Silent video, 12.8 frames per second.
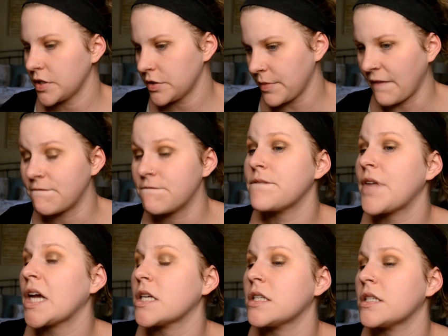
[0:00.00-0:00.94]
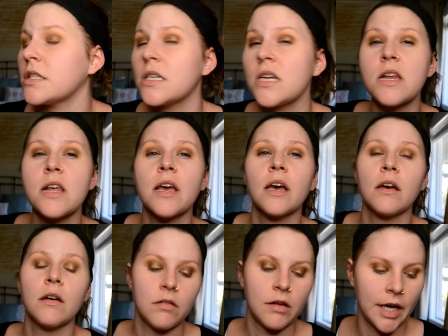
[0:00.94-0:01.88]
do my face
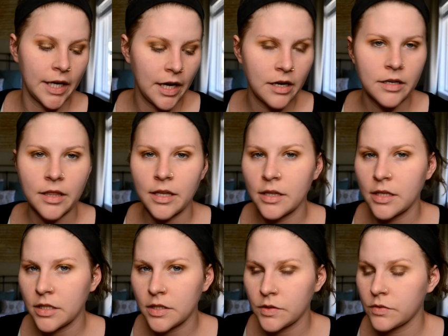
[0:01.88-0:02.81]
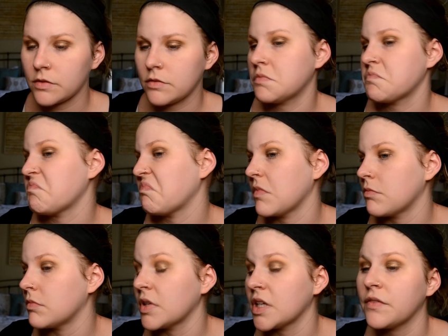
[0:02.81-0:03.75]
now. I kind of think that's
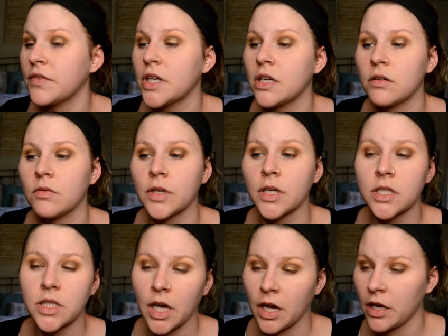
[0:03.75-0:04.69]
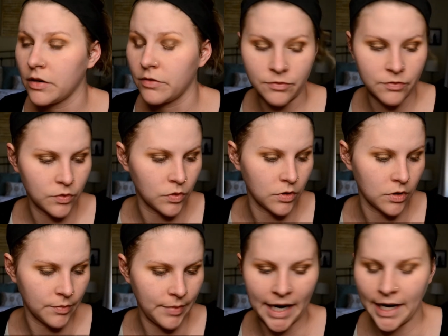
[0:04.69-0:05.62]
I'm leaving it where it's at for my